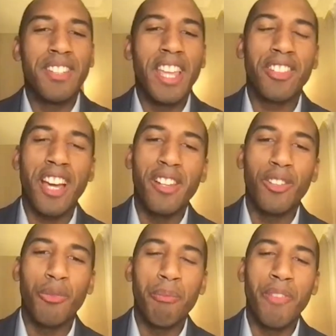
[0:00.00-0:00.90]

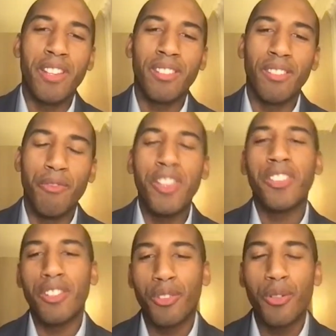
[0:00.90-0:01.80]
Diaz-Cana's
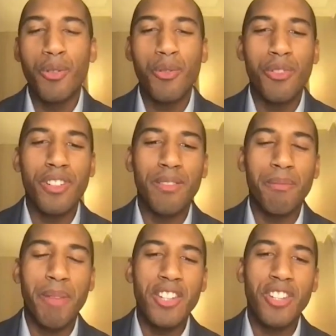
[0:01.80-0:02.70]
visit to
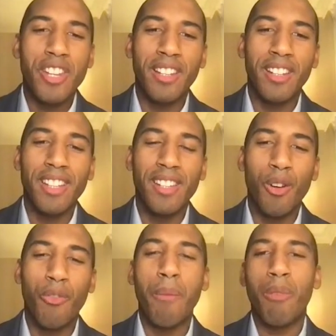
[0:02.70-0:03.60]
Beijing in
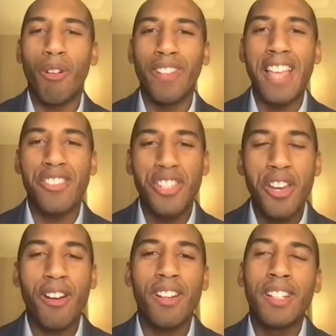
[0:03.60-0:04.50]
November of last
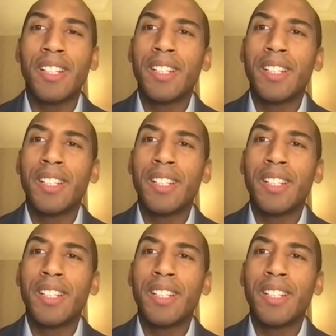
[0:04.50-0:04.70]
year